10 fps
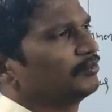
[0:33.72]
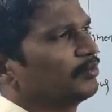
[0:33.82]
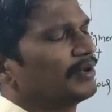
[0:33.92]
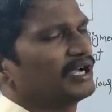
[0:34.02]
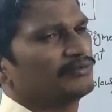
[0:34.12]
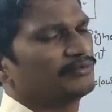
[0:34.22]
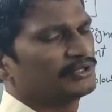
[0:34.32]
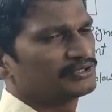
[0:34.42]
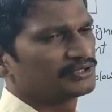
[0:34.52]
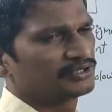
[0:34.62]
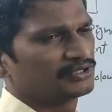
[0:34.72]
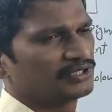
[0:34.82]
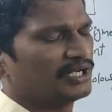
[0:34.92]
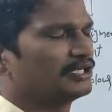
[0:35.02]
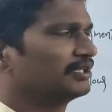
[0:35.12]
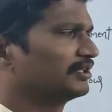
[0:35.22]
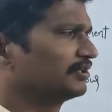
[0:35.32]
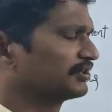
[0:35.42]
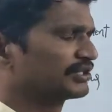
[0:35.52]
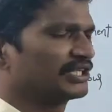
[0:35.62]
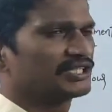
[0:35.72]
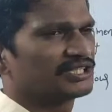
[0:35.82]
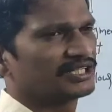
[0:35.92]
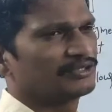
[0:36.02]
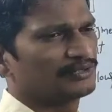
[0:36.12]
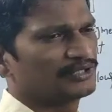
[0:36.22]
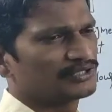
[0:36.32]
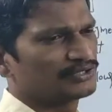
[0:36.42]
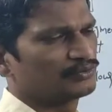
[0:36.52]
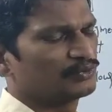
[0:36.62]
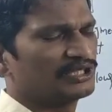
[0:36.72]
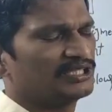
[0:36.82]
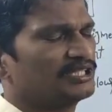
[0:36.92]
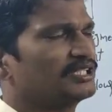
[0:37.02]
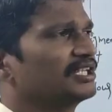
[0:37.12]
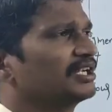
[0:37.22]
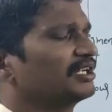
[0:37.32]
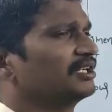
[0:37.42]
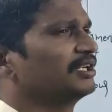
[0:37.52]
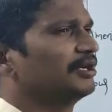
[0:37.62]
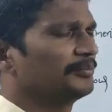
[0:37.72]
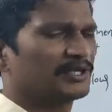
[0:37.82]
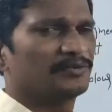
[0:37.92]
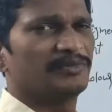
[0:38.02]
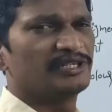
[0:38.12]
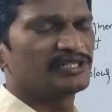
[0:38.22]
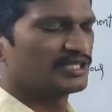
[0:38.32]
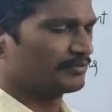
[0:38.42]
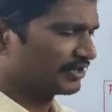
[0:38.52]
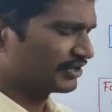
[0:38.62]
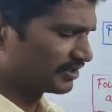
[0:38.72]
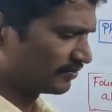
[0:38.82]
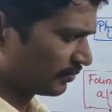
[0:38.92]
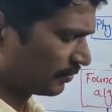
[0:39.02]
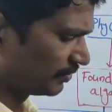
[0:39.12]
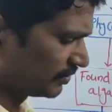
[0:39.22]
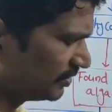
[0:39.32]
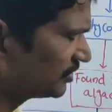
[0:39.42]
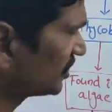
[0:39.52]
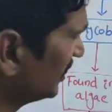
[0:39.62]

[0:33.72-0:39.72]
mobile phase and stationary phase. We did the pigment separation process,